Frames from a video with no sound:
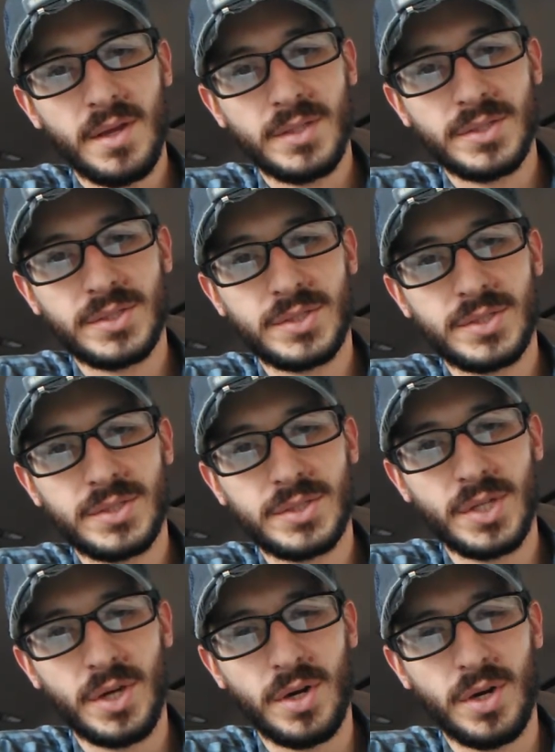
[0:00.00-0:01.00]

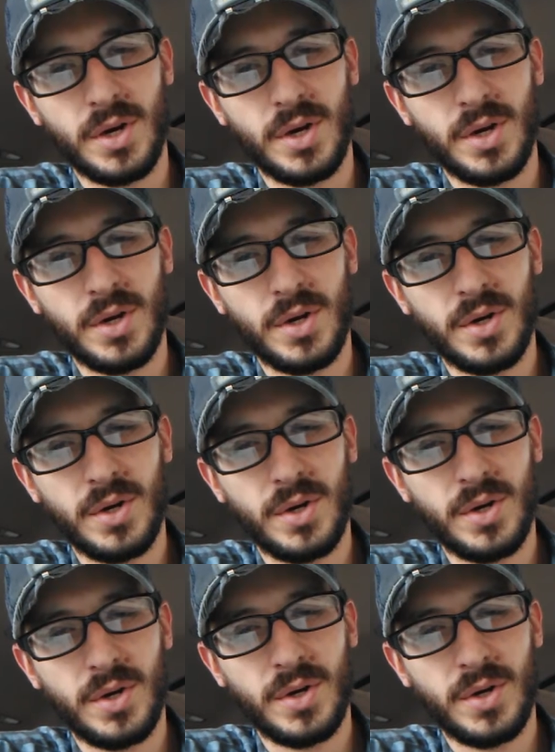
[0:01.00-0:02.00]

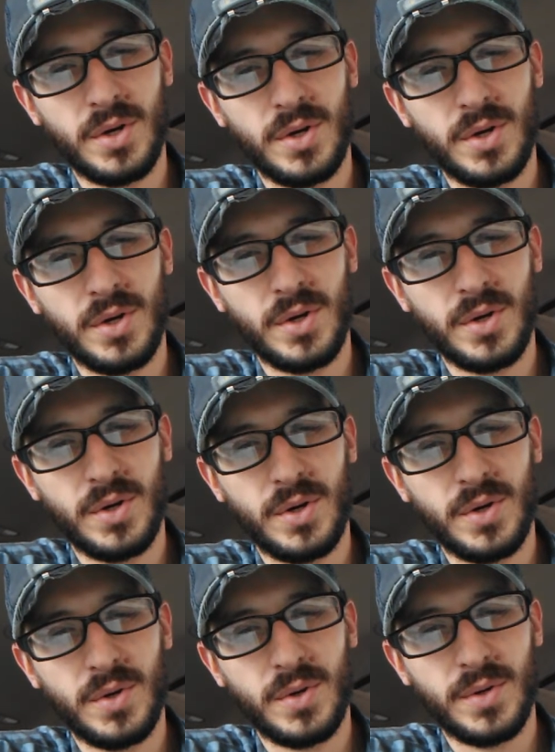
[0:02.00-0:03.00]

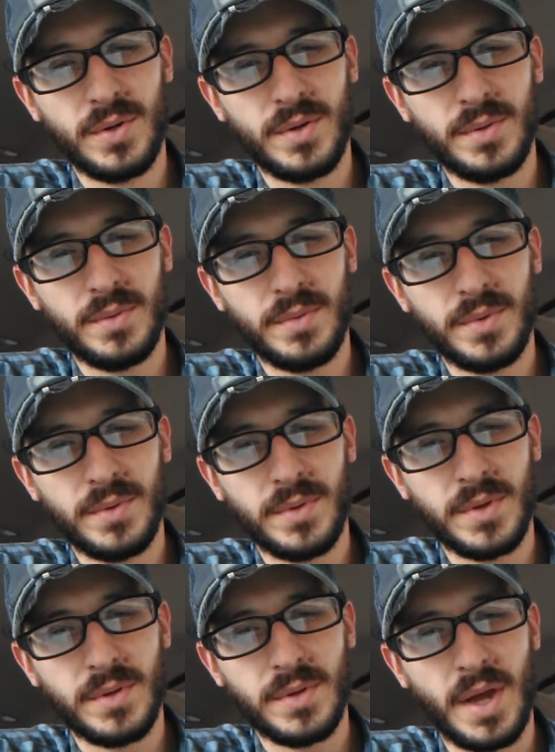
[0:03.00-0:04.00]
So,
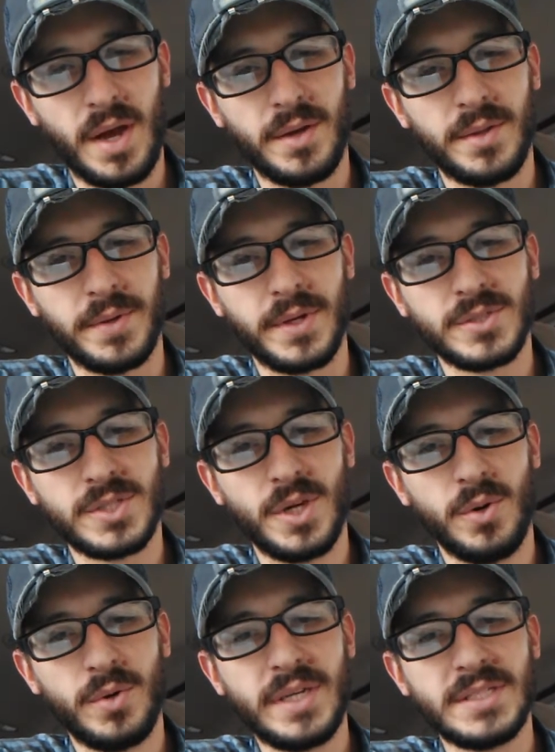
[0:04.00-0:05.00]
ah, oh, there we go.
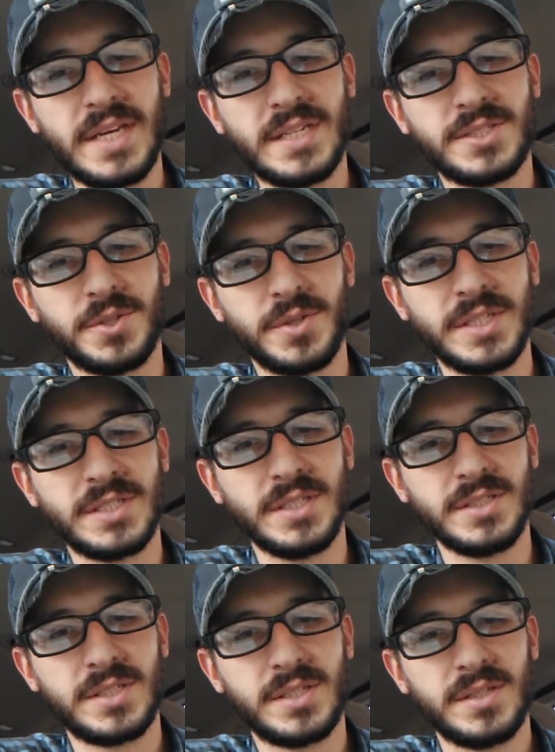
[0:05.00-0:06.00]
So his answer
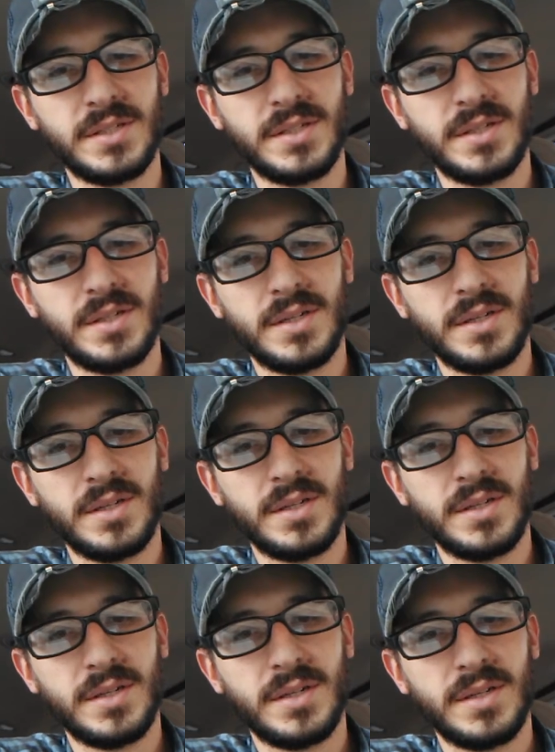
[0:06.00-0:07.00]
isn't,
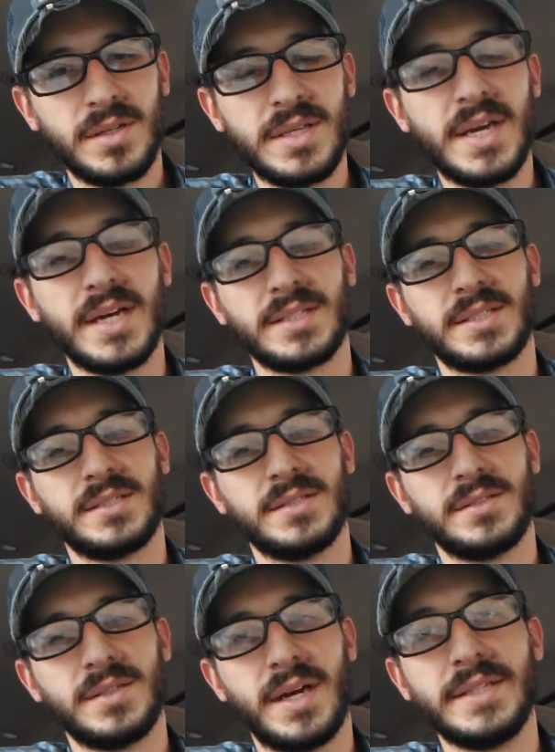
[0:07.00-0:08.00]
yes,
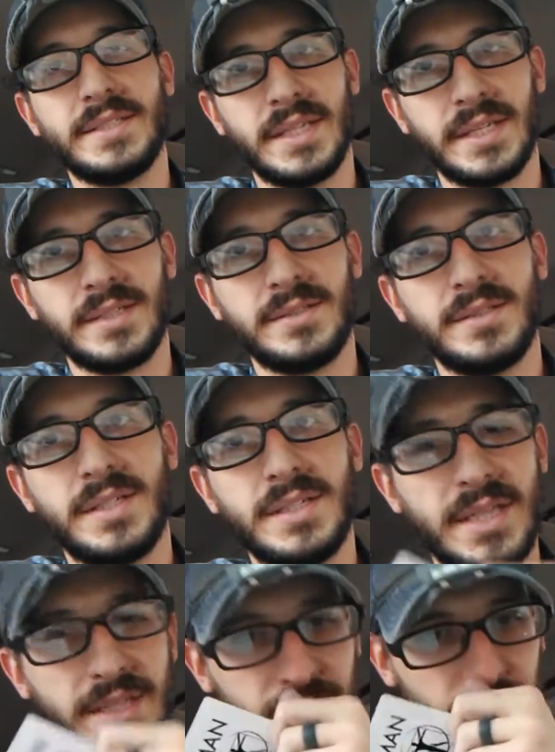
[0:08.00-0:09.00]
I did. His
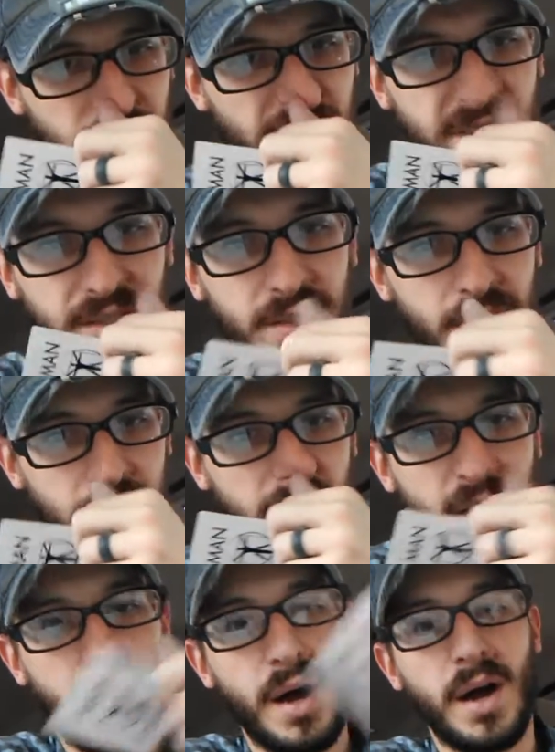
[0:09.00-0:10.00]
answer is,
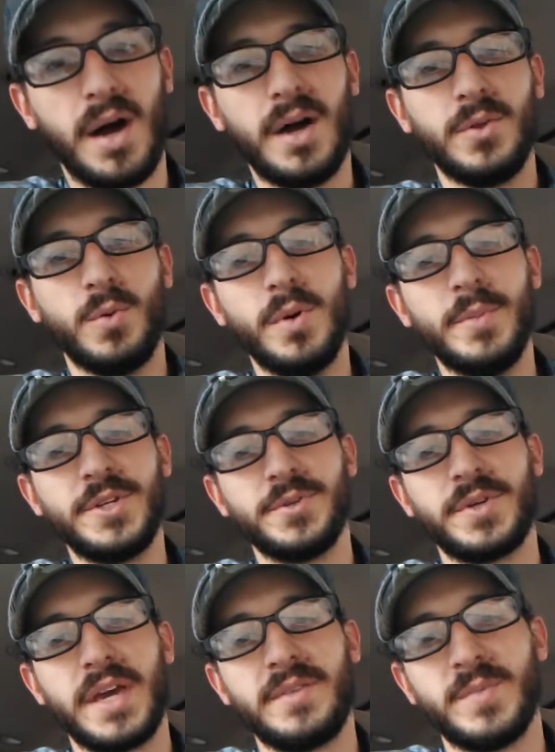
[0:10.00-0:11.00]
oh, the woman you
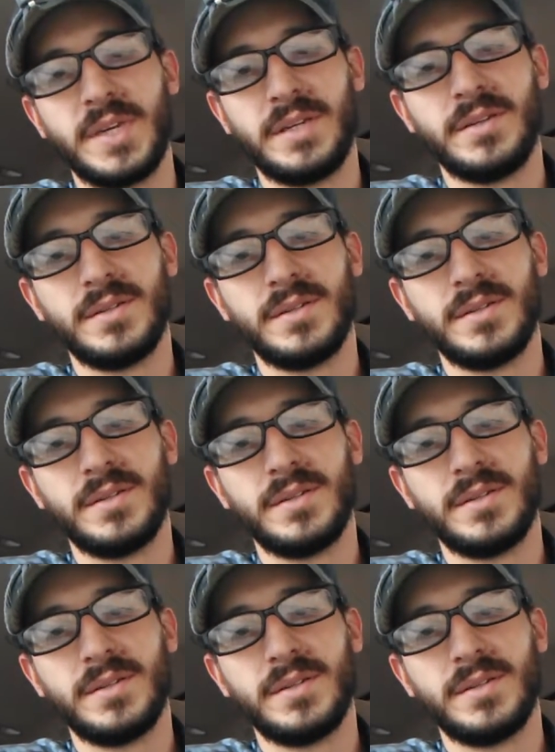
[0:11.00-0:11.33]
gave me,